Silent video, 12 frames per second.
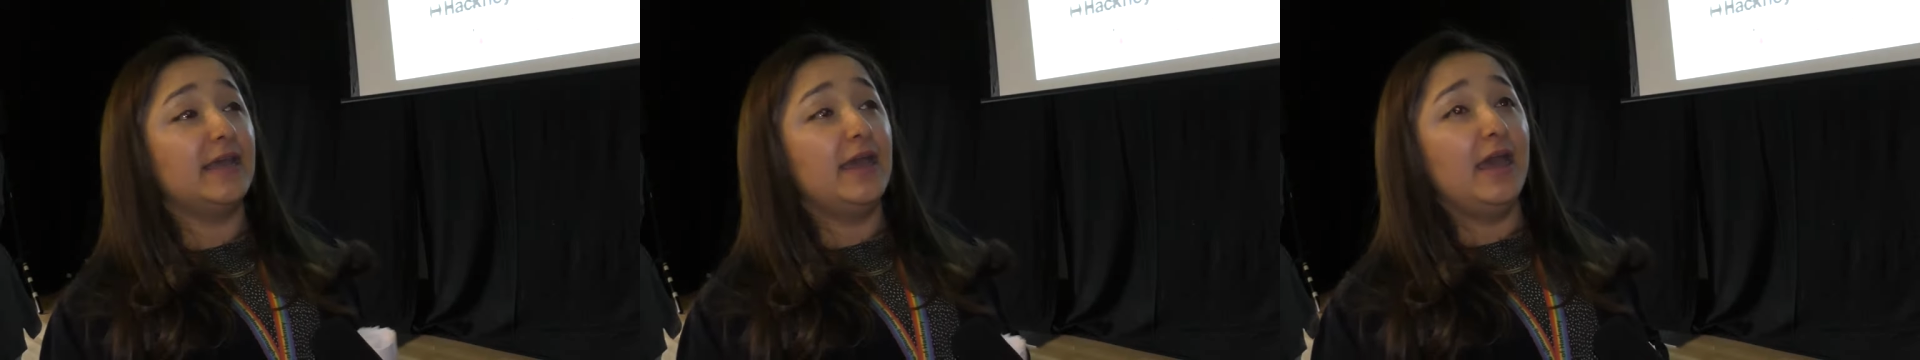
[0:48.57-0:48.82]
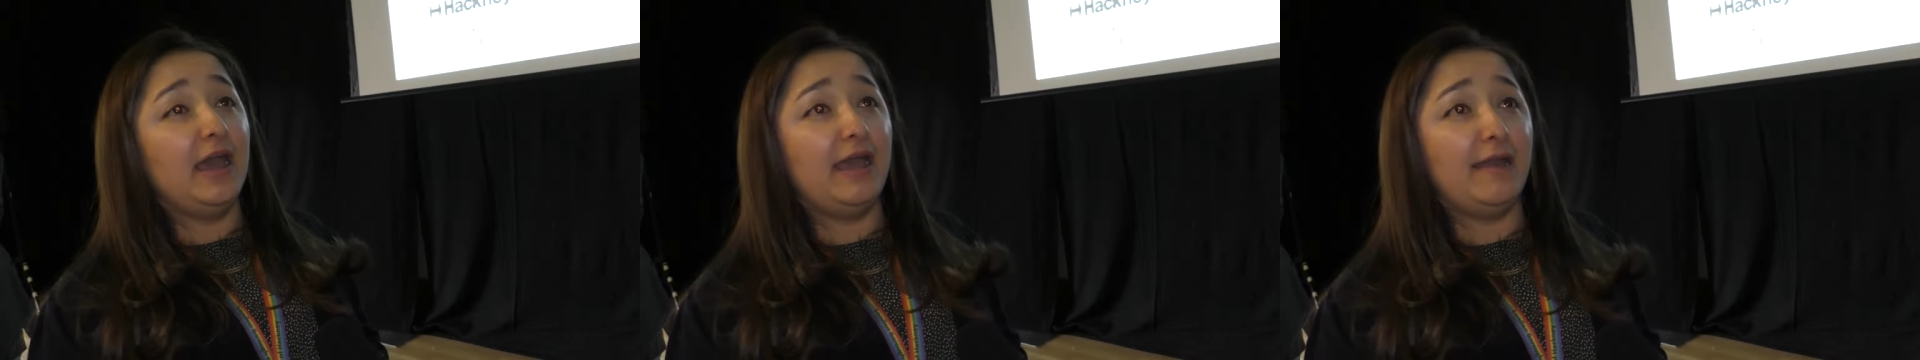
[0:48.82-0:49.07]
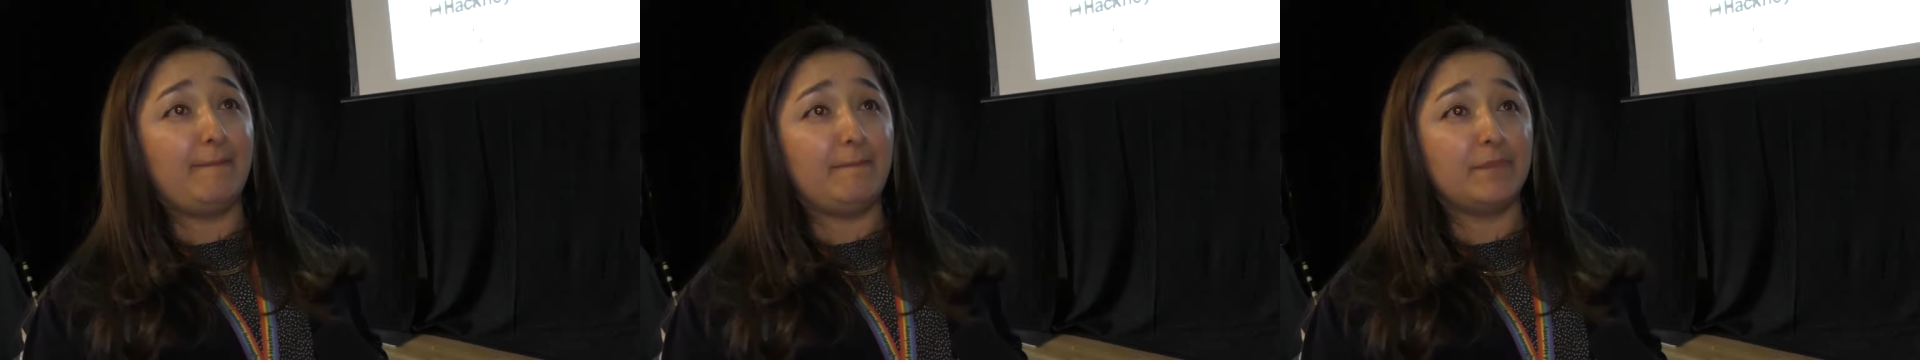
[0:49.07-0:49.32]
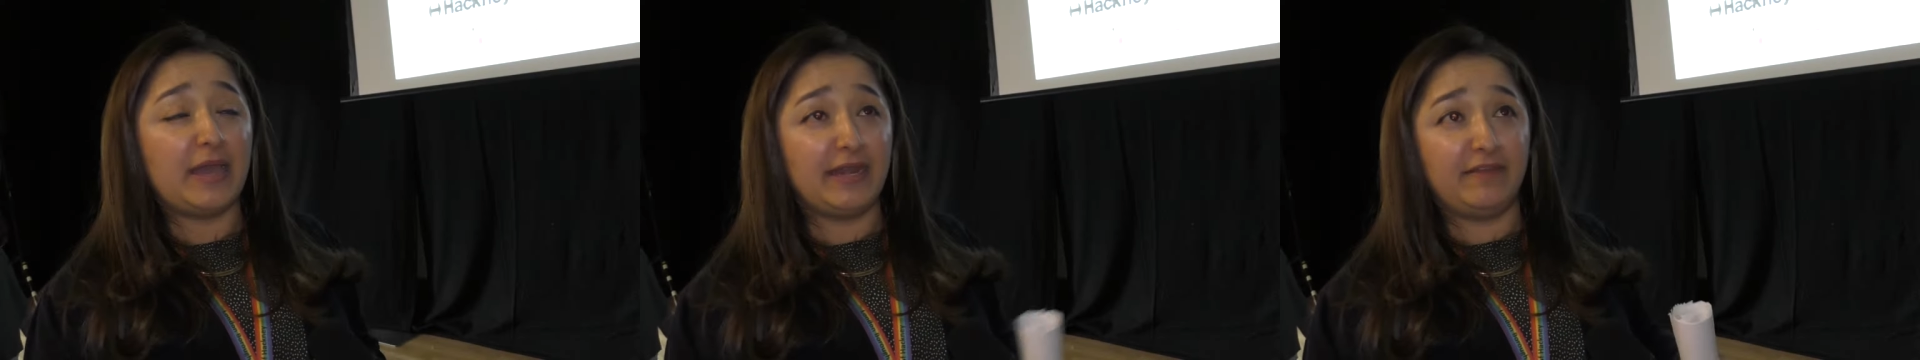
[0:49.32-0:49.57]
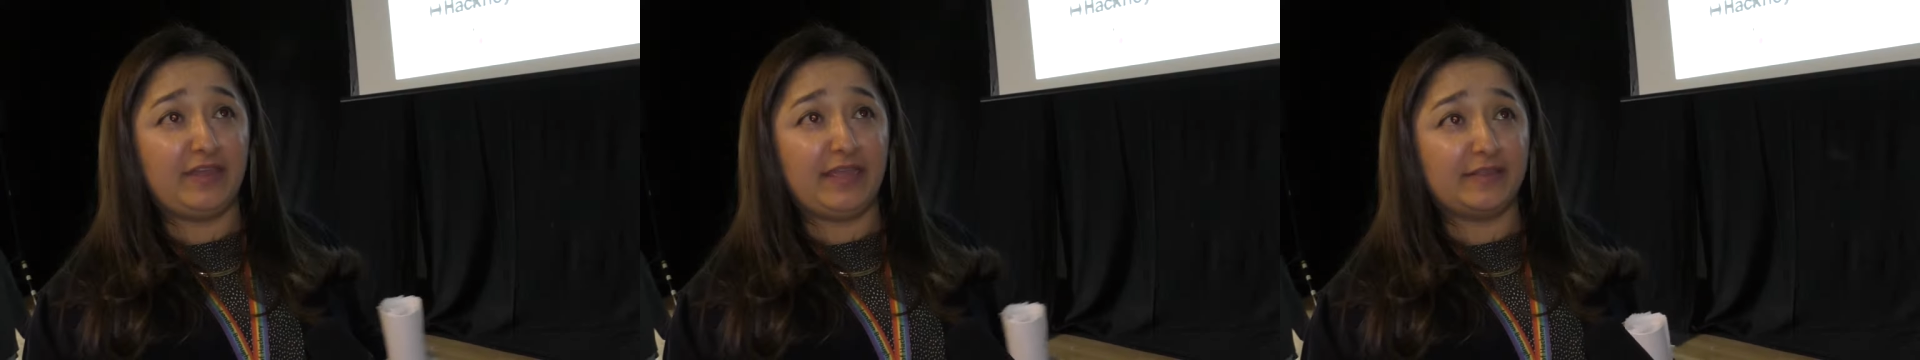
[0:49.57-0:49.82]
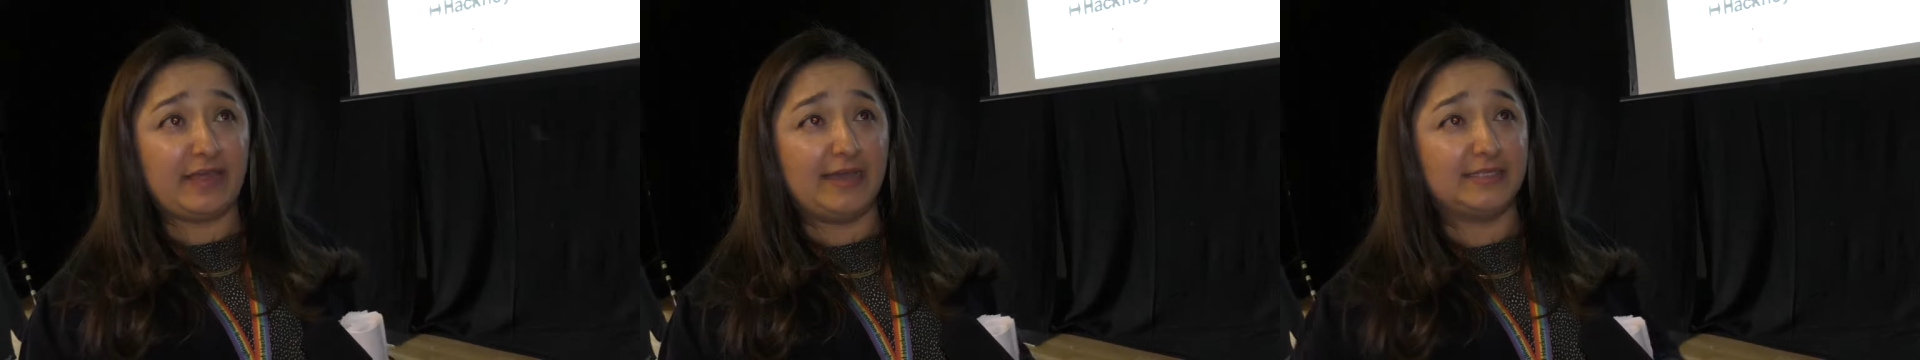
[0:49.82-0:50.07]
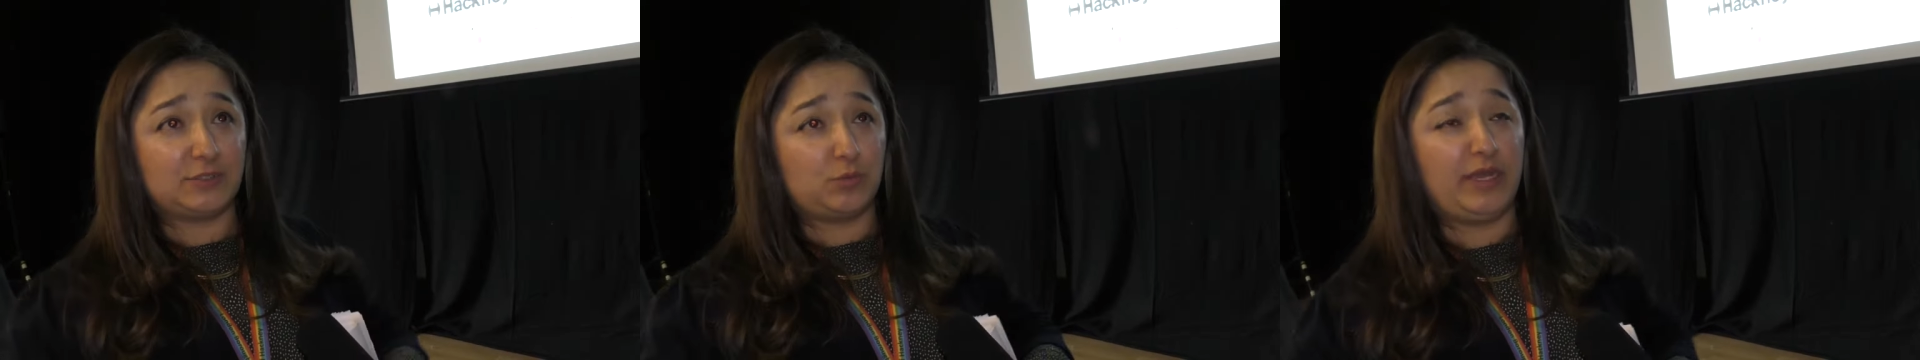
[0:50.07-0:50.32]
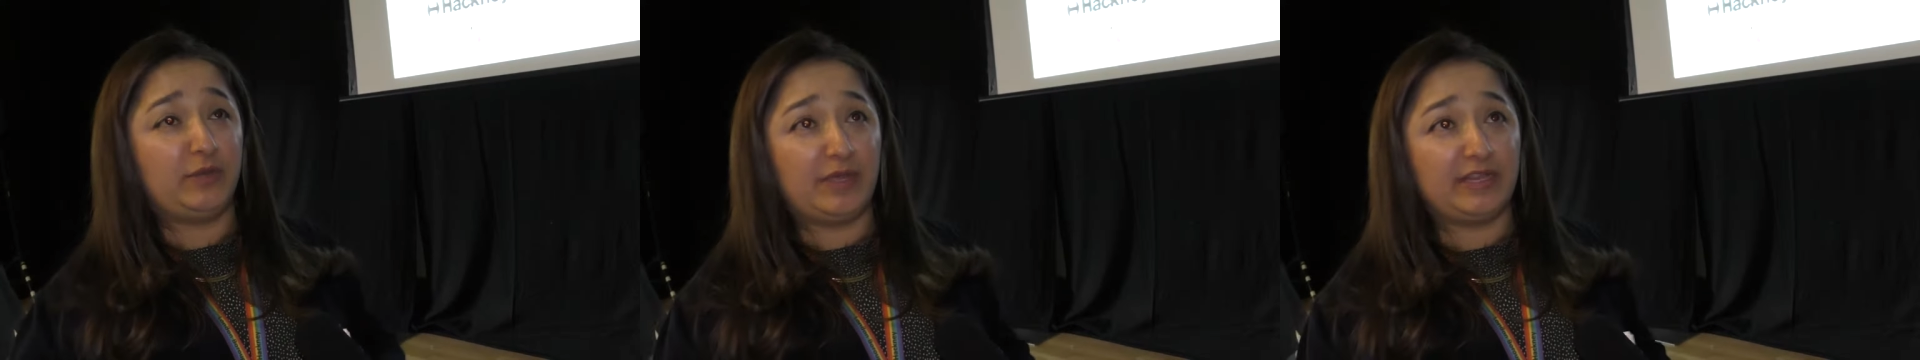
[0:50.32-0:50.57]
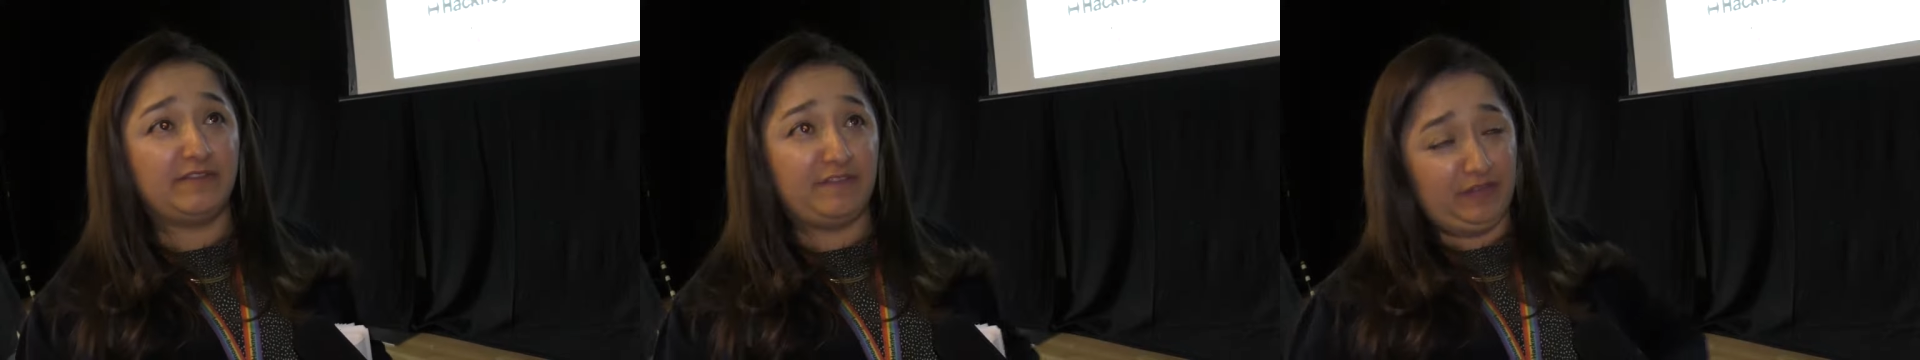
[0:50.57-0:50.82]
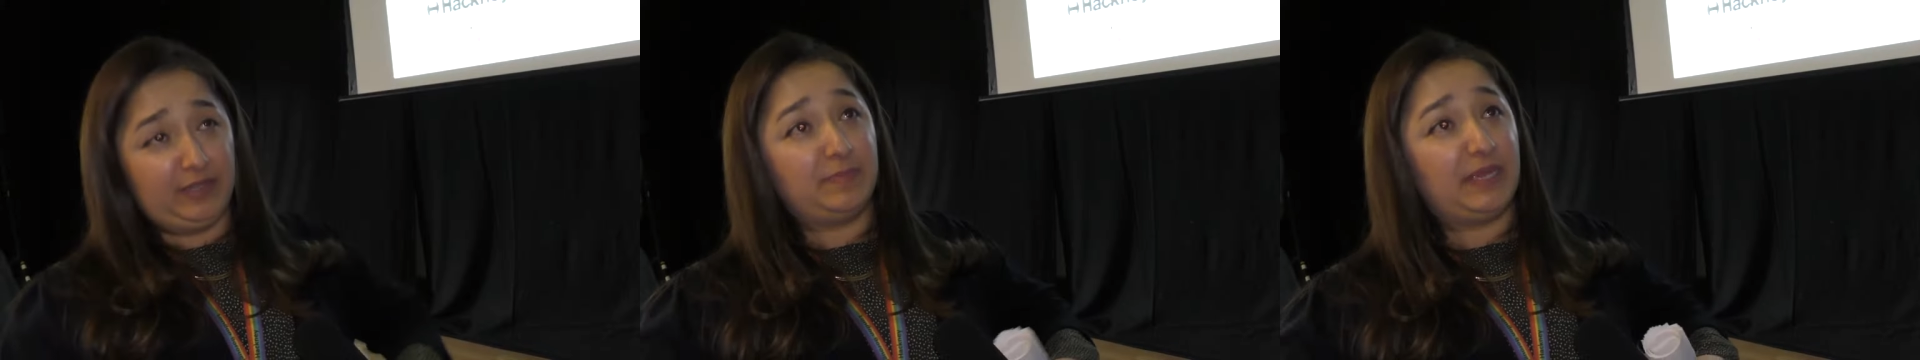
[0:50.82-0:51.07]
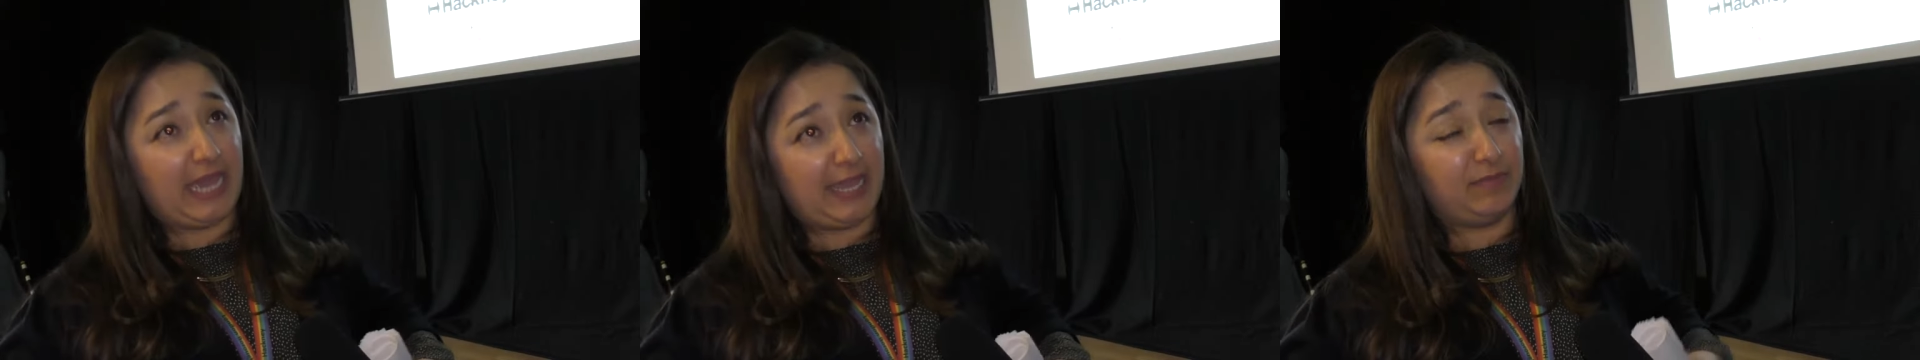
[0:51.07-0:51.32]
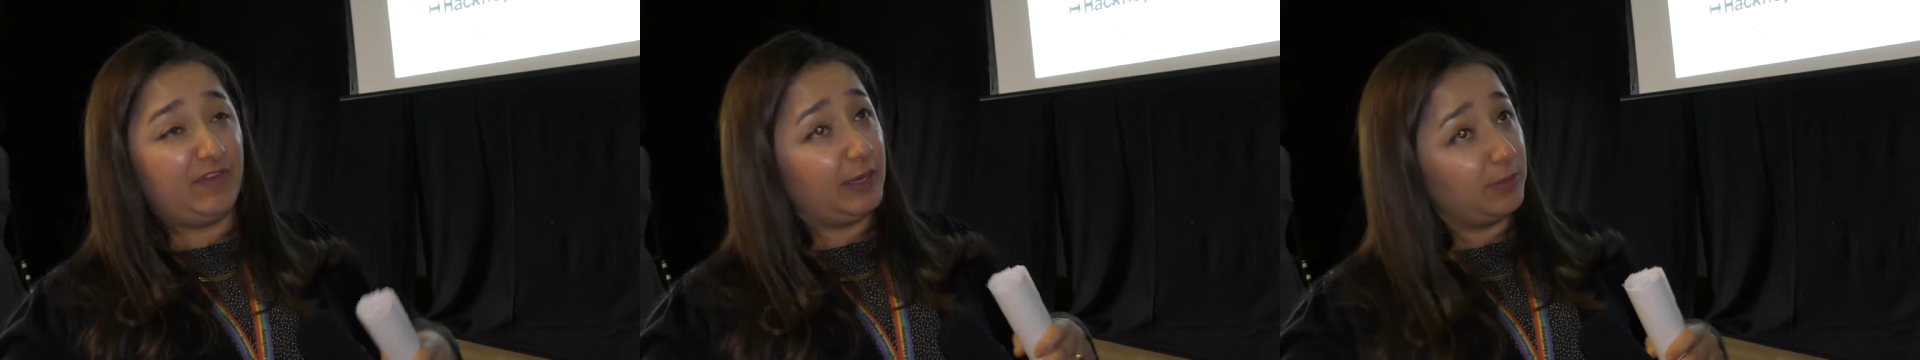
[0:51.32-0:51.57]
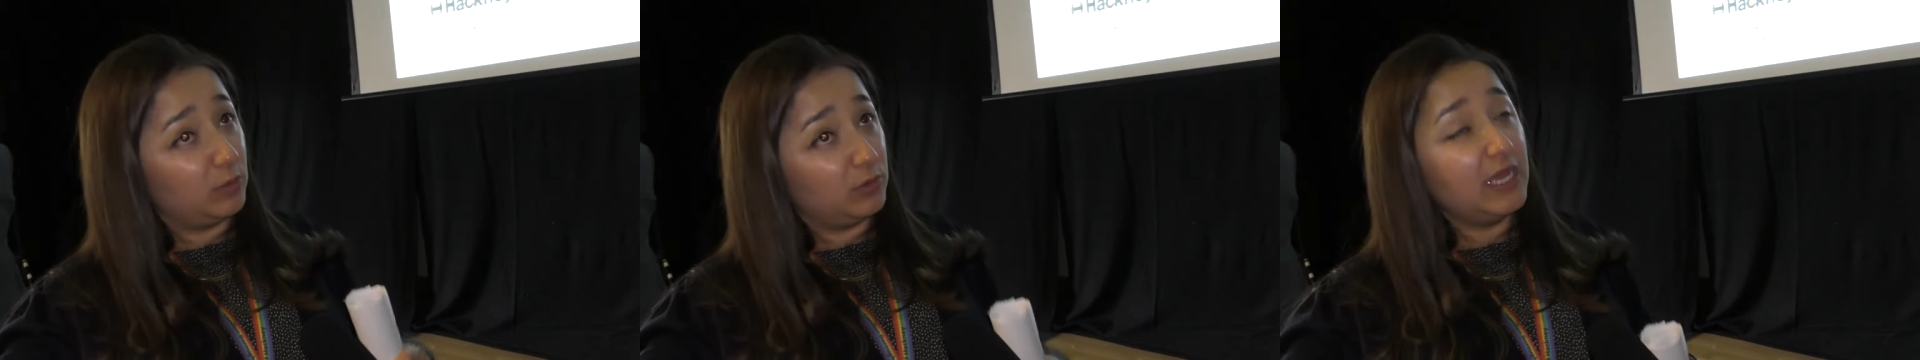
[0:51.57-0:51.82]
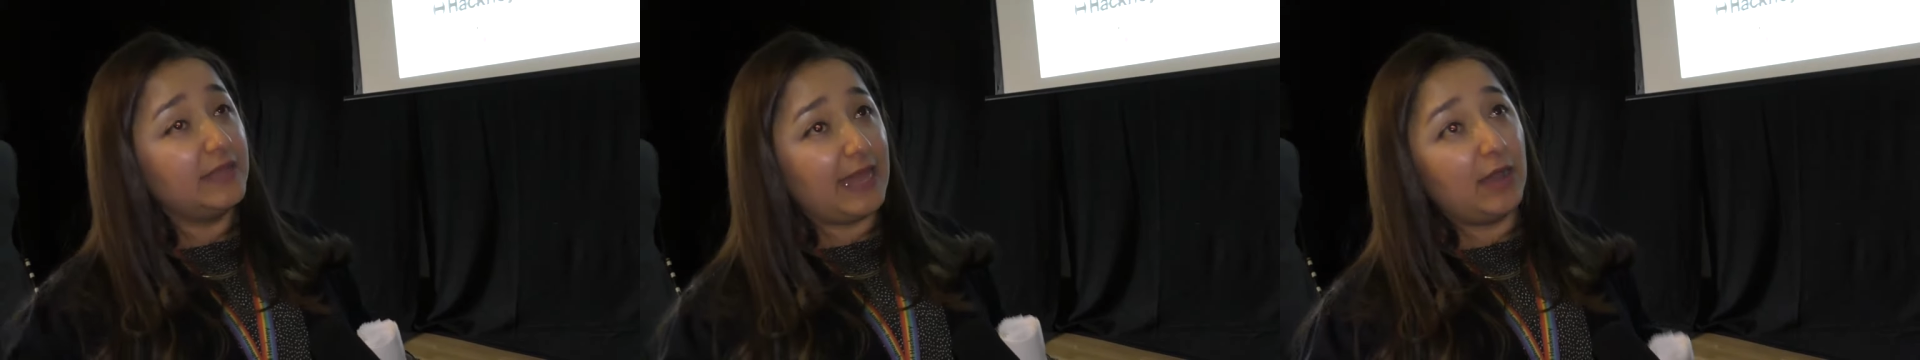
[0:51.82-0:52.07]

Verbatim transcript: Um, and I think that's when, when the funding became available,